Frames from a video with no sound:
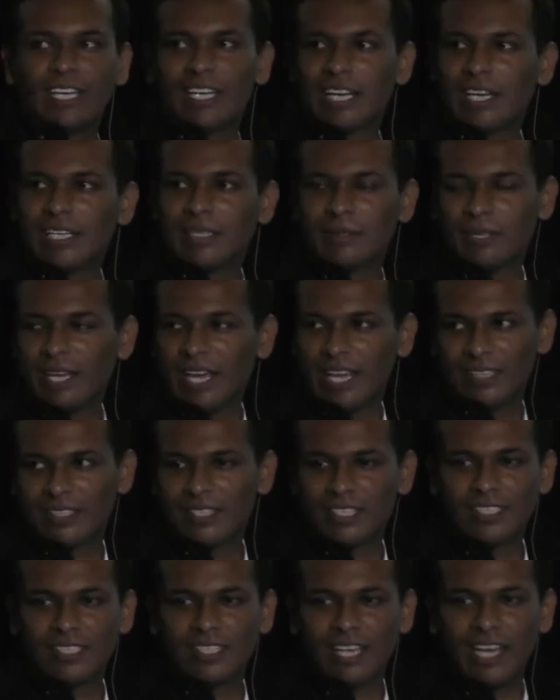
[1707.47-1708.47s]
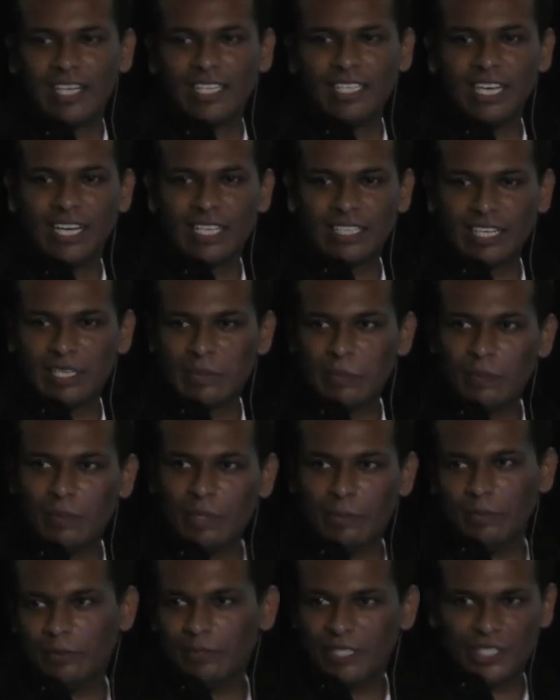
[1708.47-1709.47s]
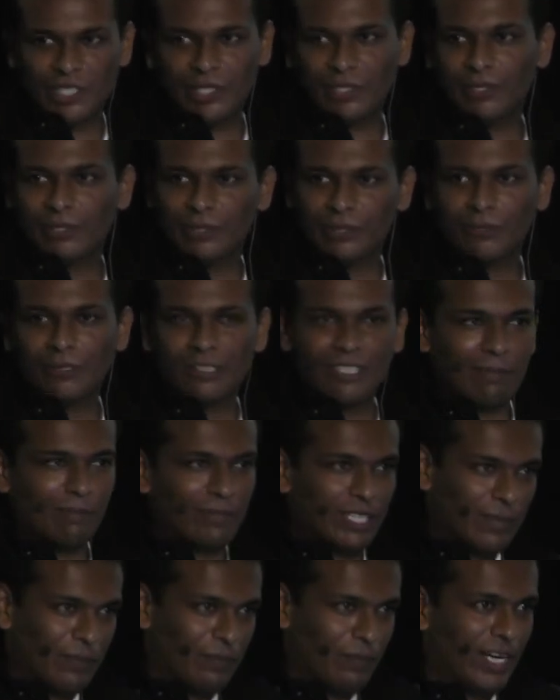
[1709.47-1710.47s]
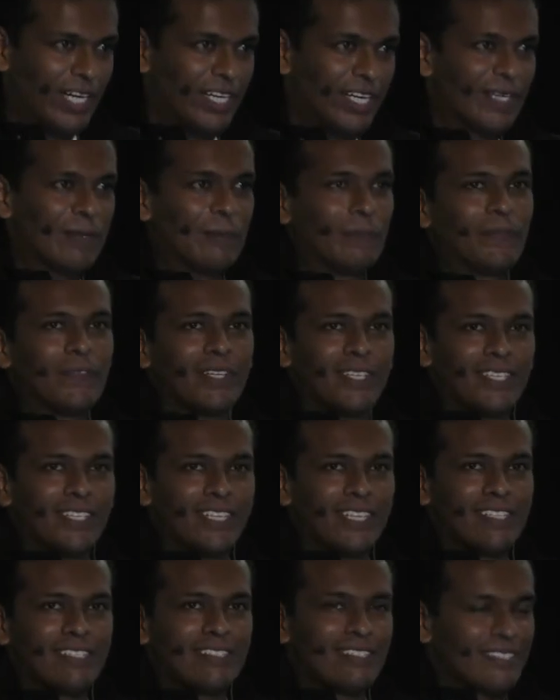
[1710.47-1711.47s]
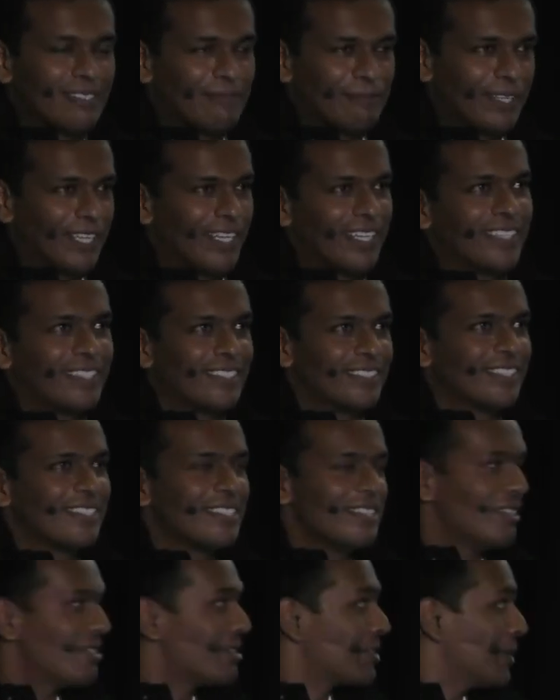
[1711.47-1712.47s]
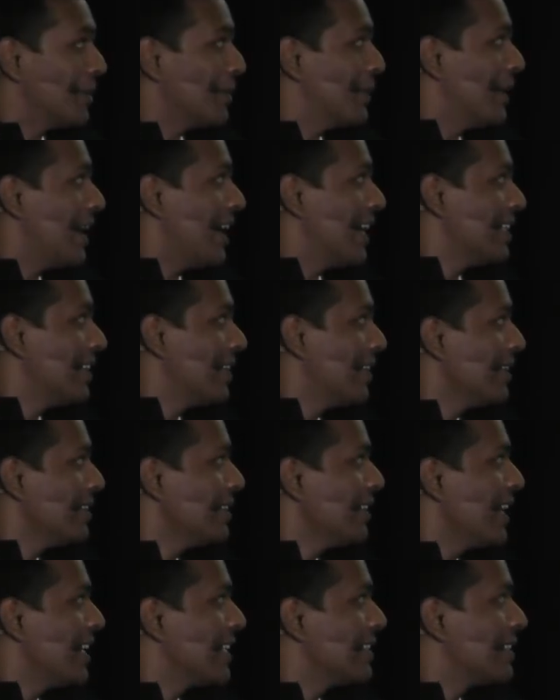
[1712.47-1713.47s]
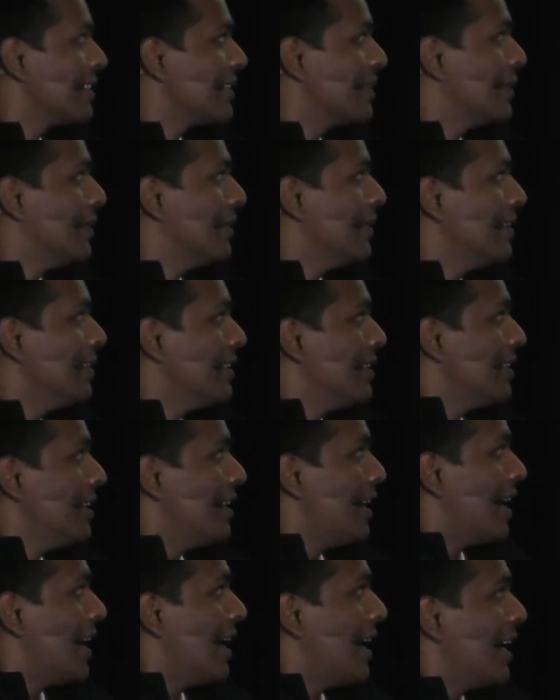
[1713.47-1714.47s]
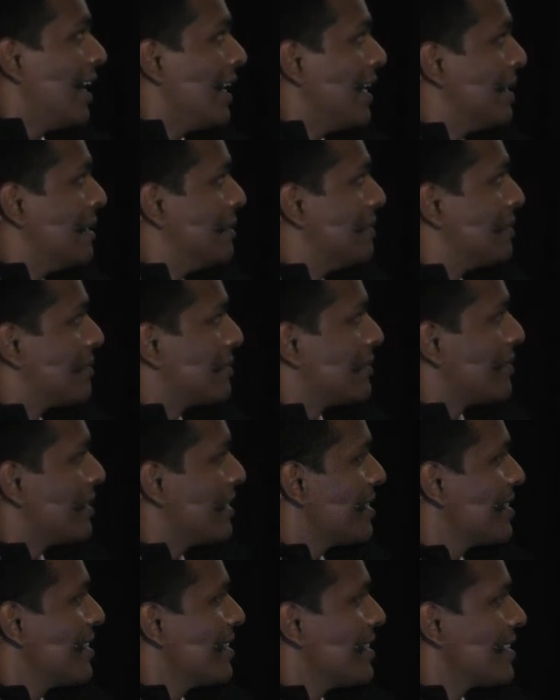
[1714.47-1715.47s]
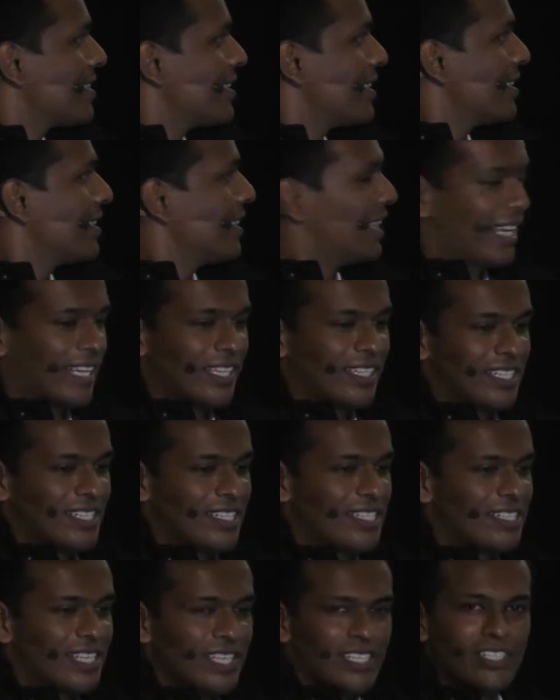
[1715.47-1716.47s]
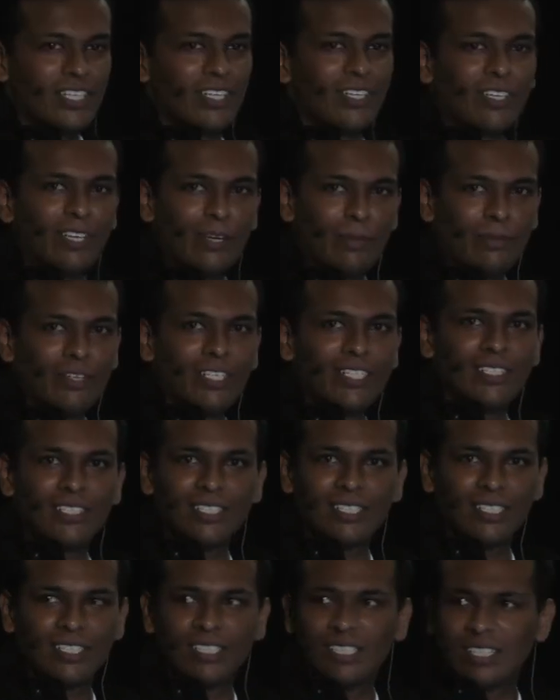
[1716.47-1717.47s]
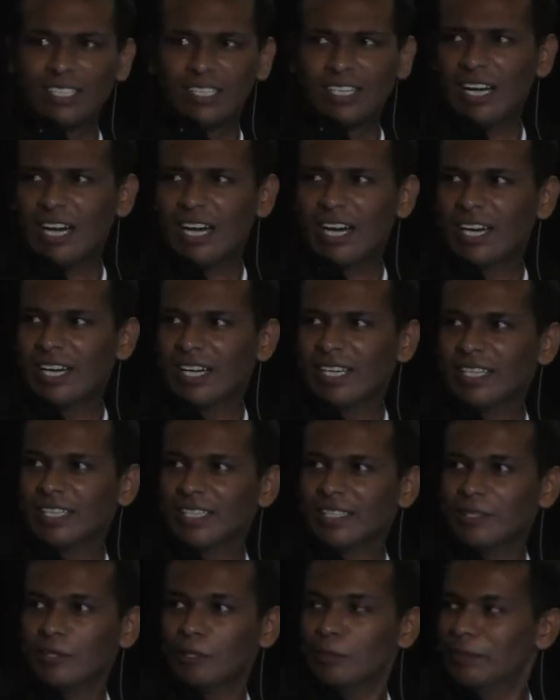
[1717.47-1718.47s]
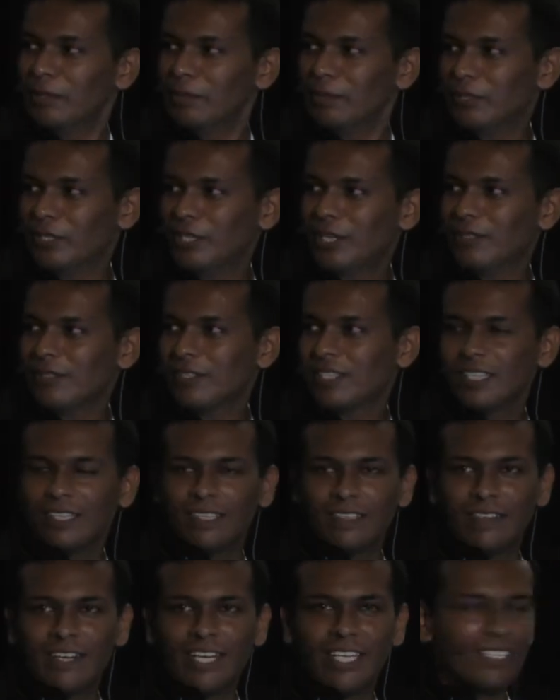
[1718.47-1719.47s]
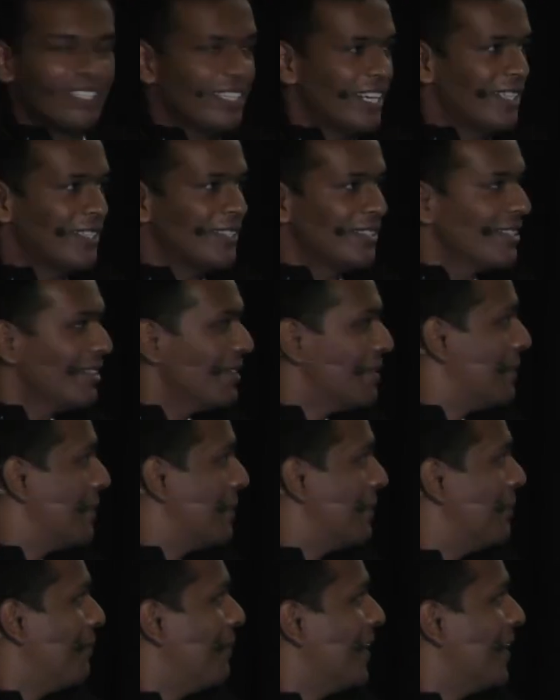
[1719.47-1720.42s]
And I had this idea that maybe we should do something meta and something. So I thought that so this is like a Sechenya Bridge. I hope I'm pronouncing it right. I don't know.